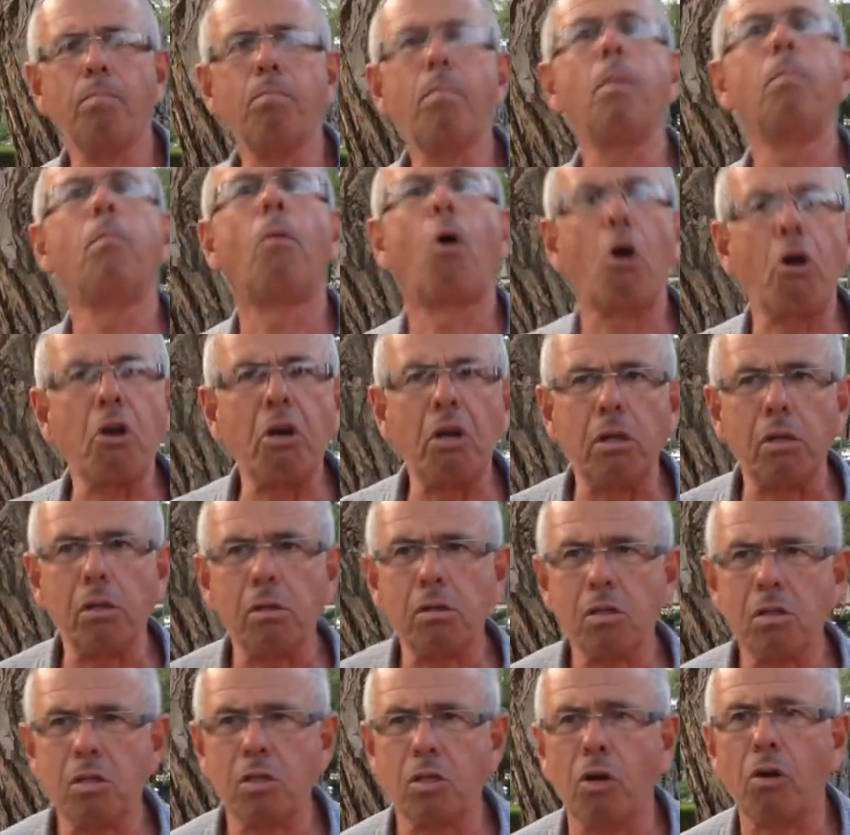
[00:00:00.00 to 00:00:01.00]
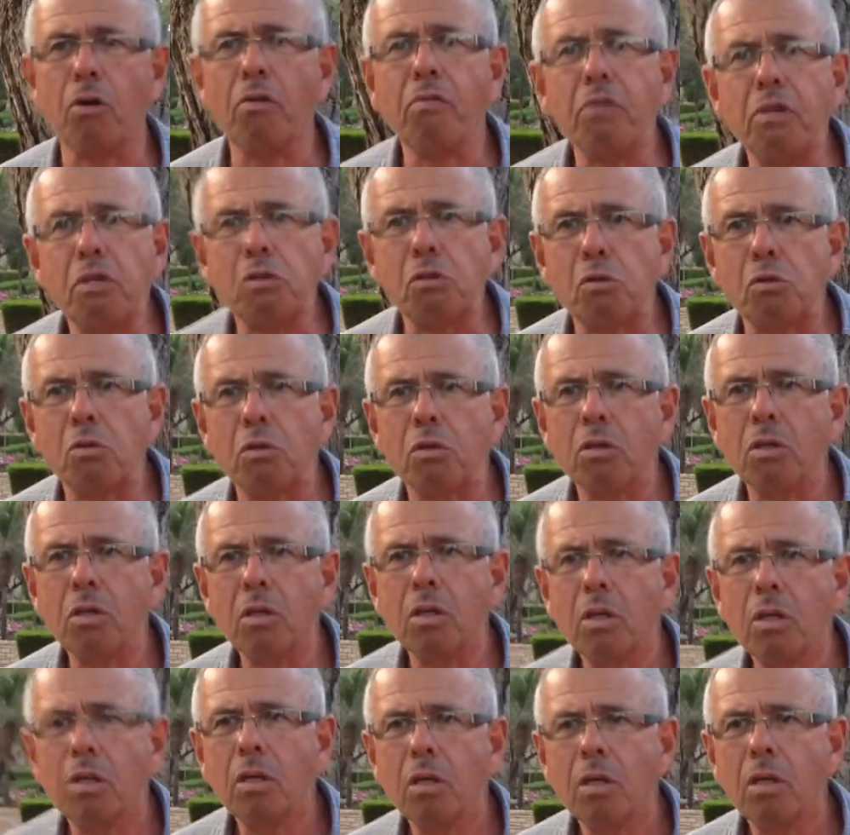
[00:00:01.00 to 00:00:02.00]
memorial service
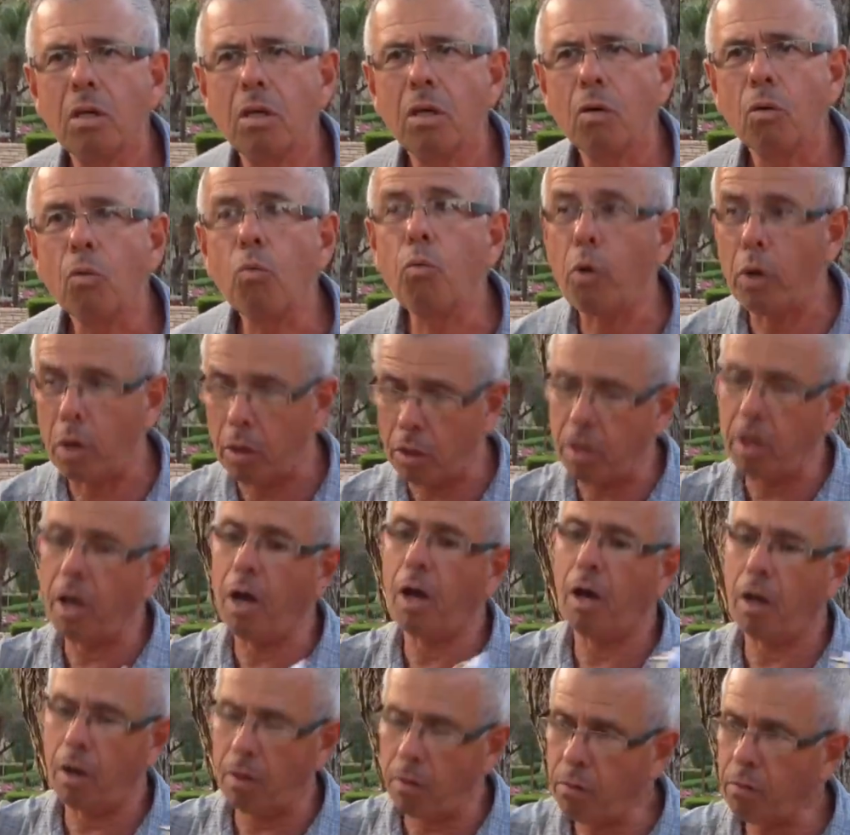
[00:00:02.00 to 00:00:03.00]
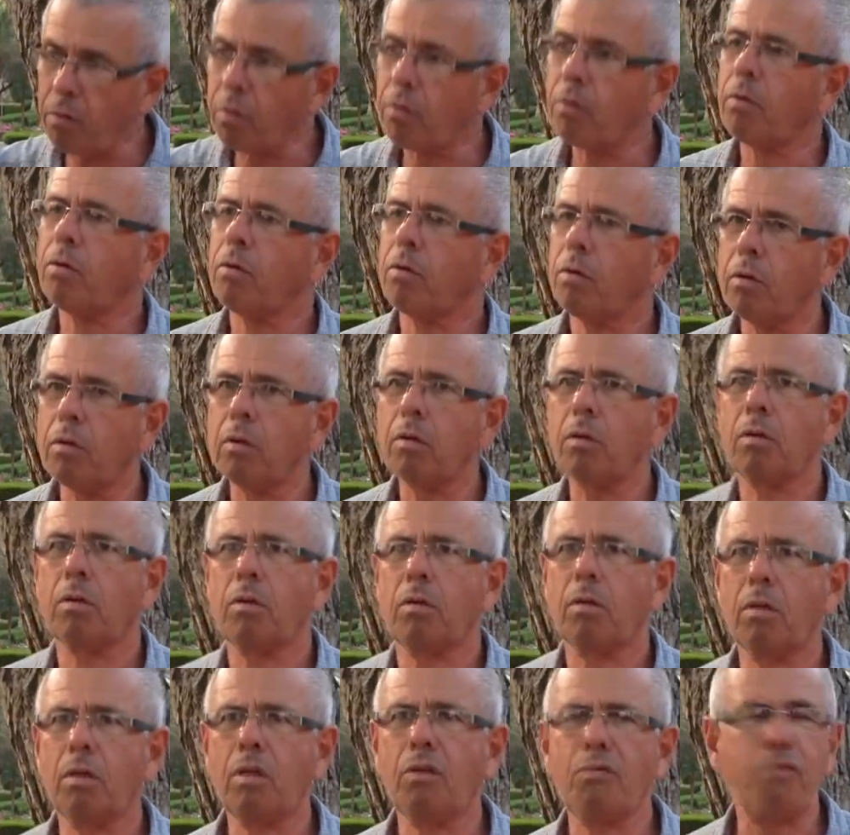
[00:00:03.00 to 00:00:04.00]
with the
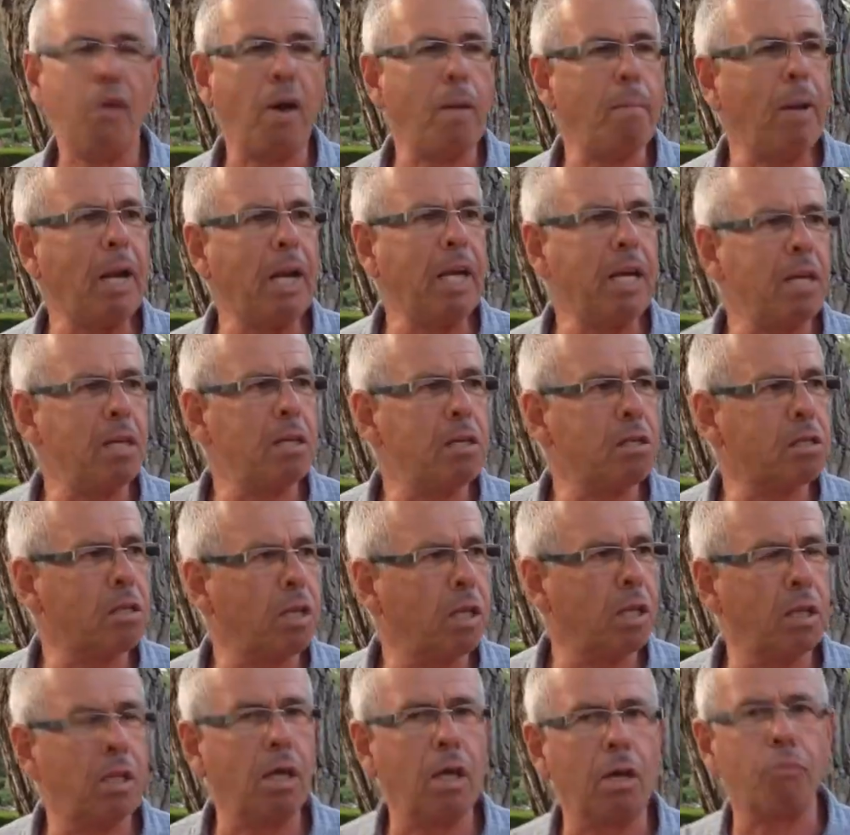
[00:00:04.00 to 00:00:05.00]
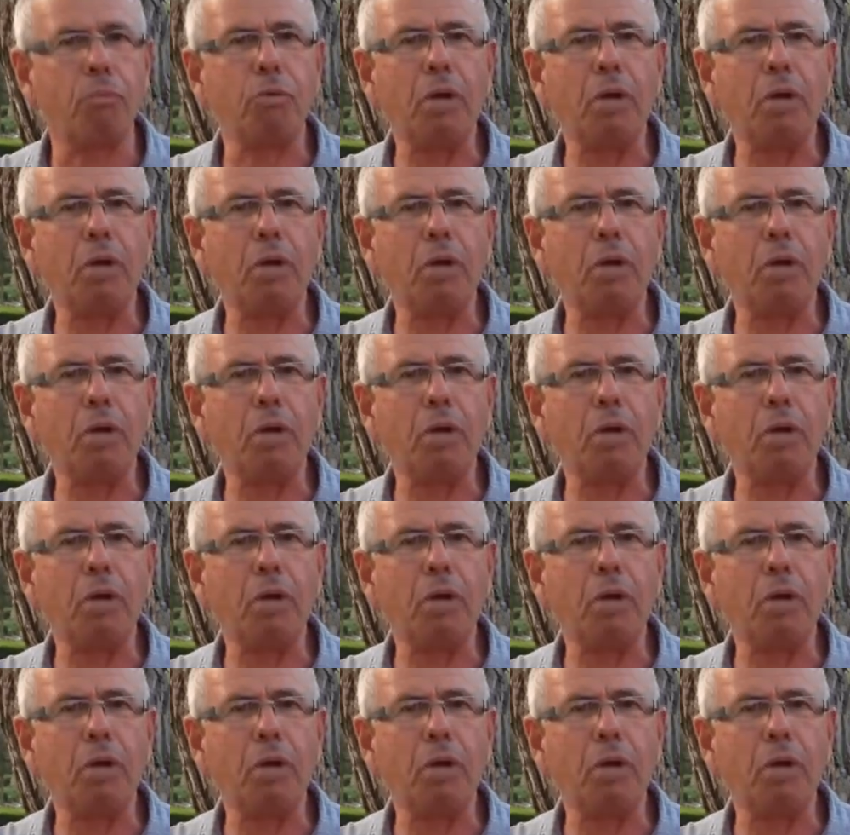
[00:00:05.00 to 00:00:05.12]
families and the